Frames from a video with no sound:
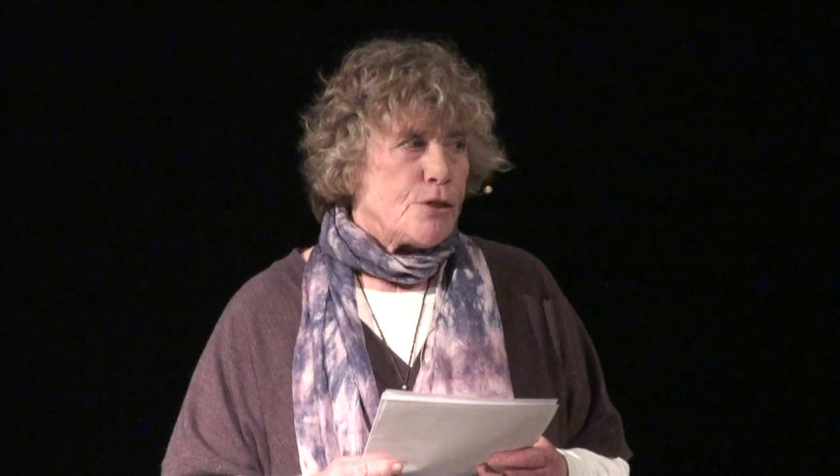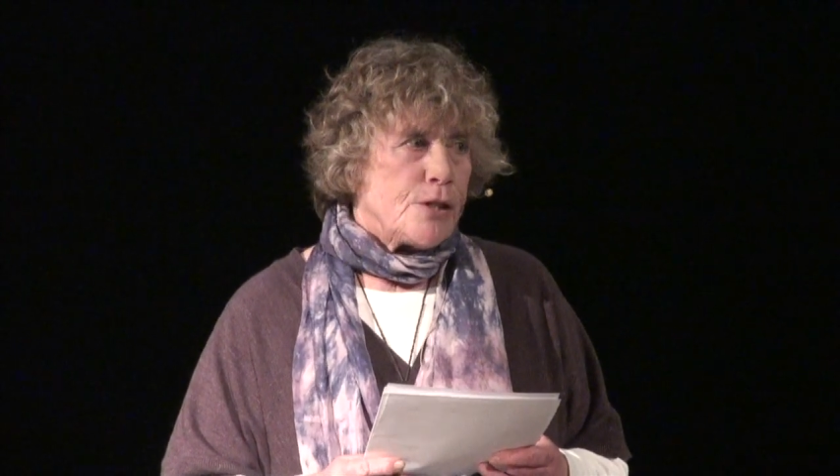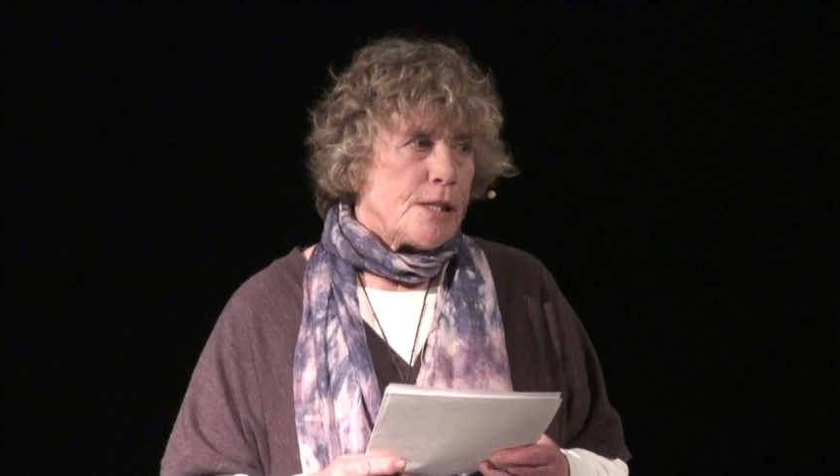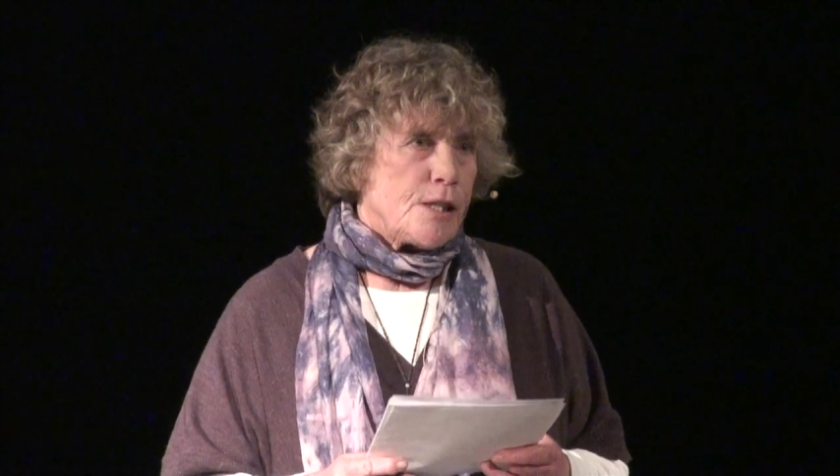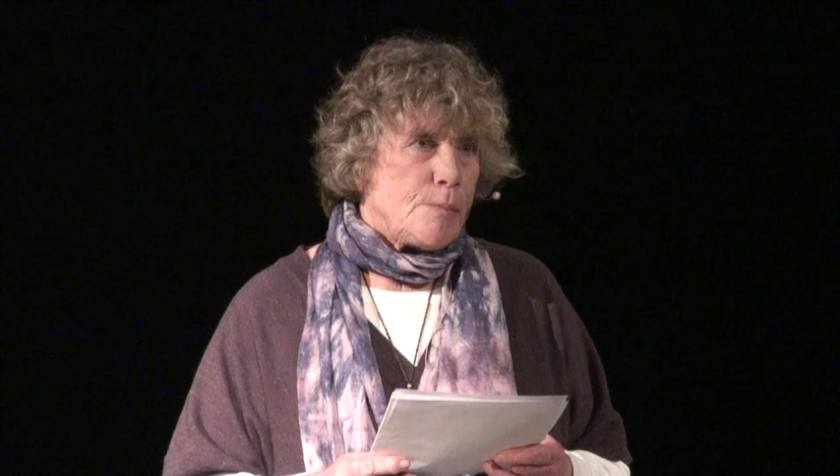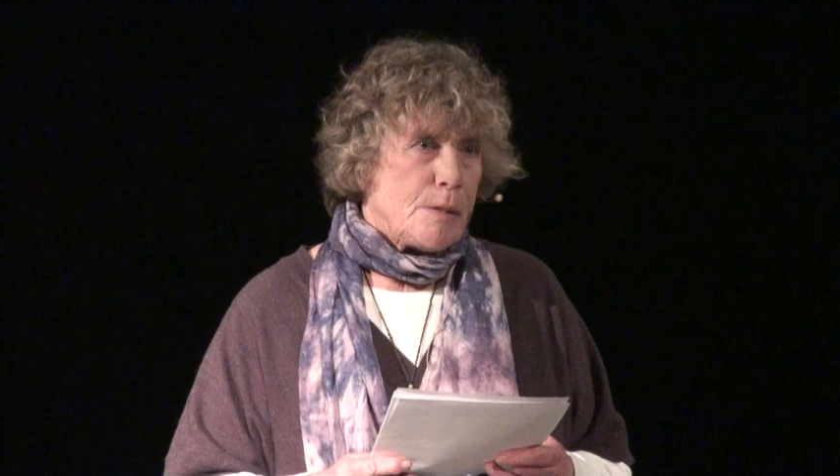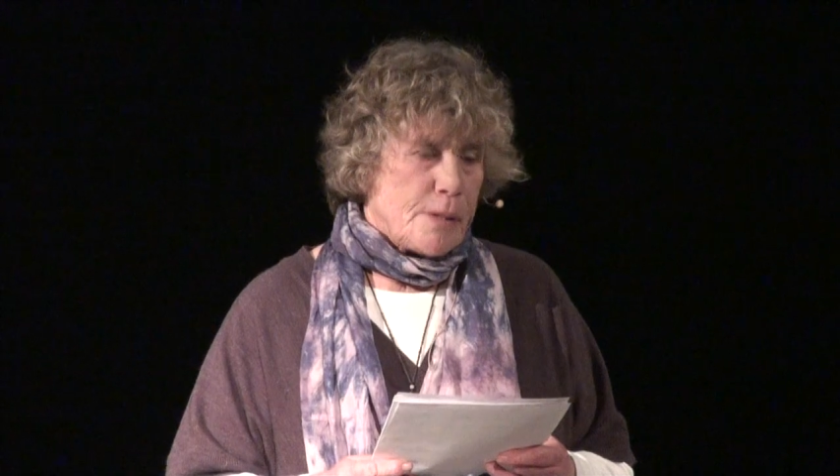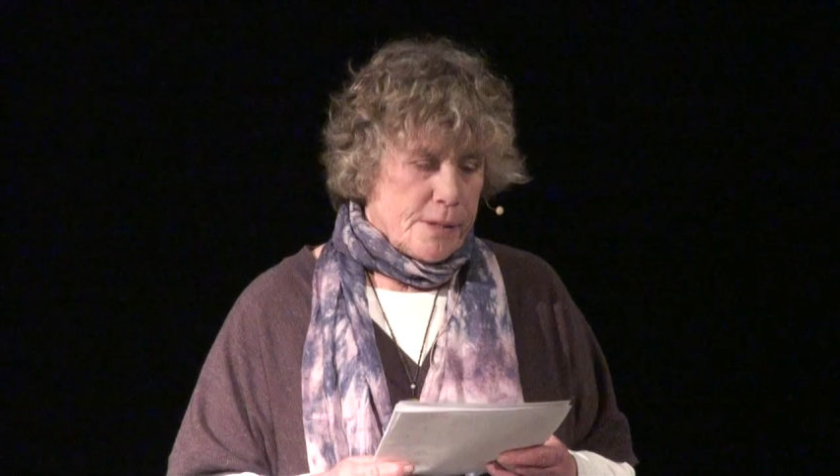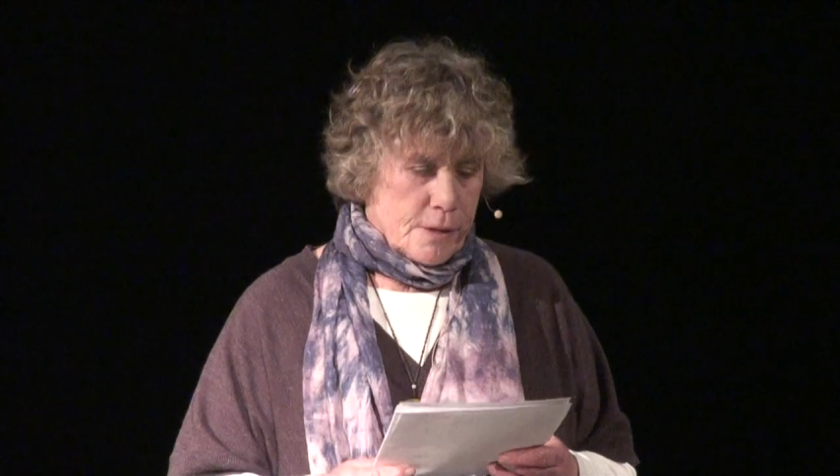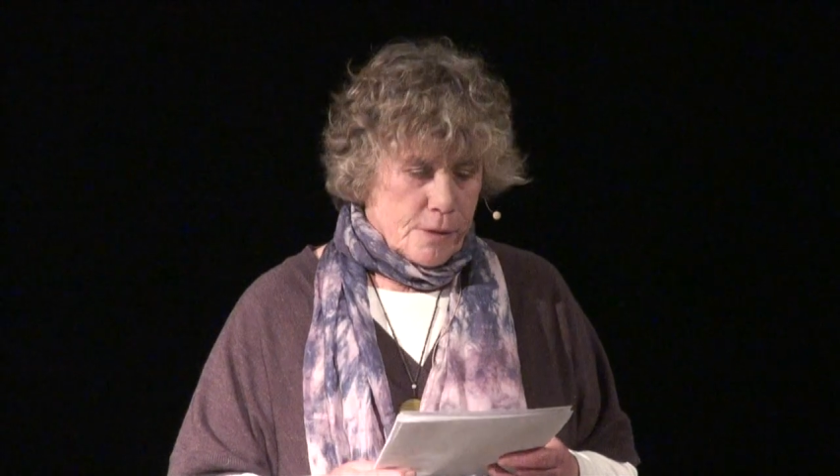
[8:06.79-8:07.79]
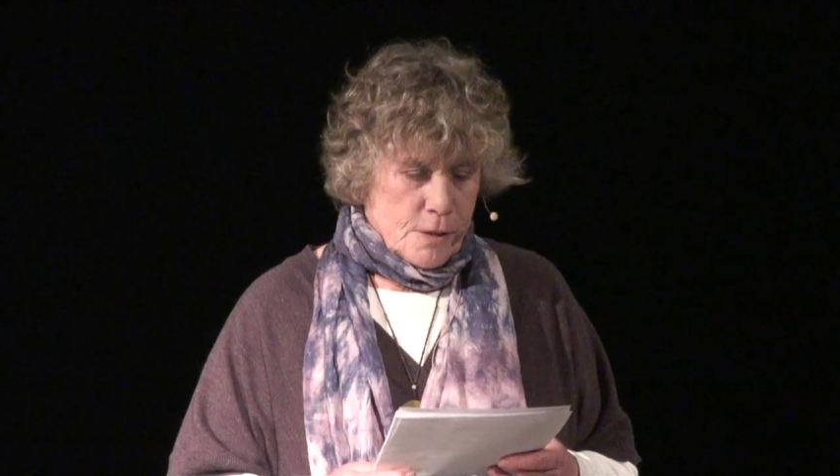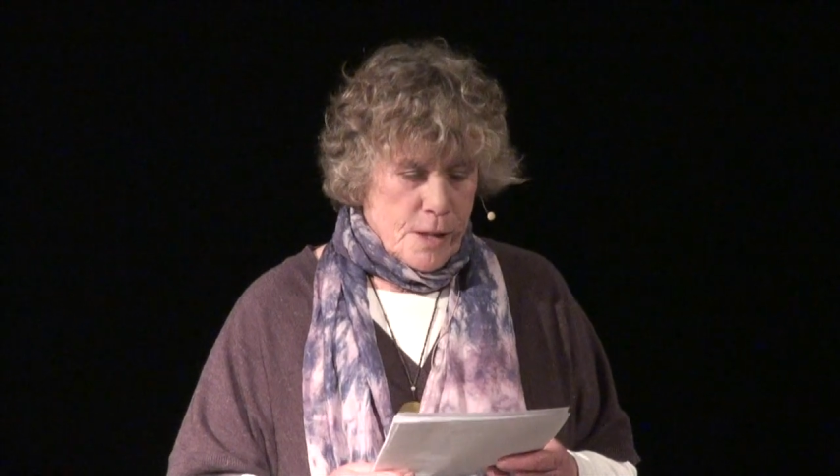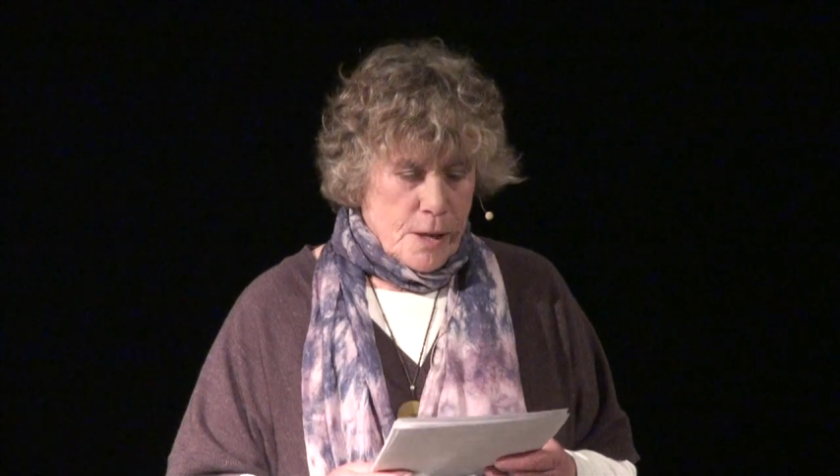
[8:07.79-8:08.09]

turned out to be mythical,